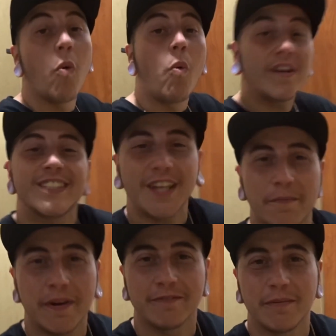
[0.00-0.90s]
What's
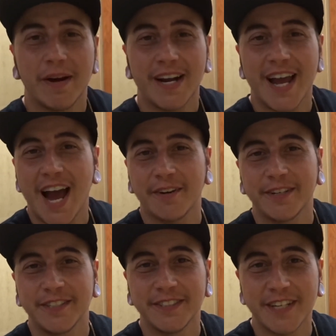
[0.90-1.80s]
up, everybody? How are
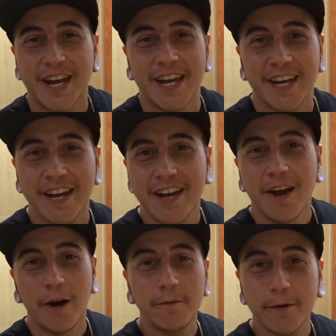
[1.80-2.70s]
you today?
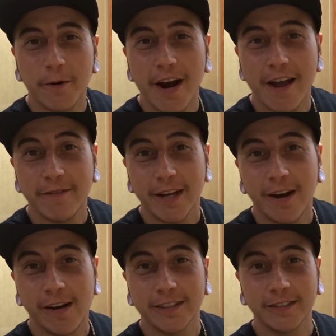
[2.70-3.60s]
Hope you are having an
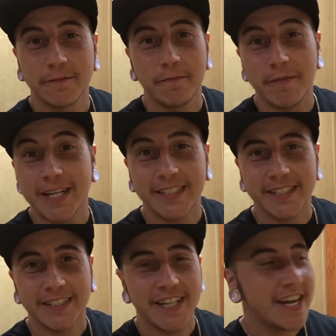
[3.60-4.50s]
awesome,
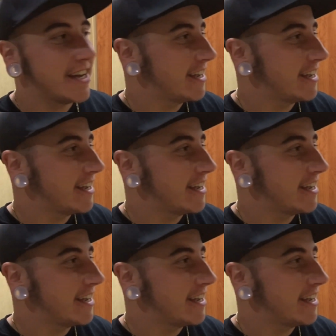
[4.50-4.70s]
amazing day.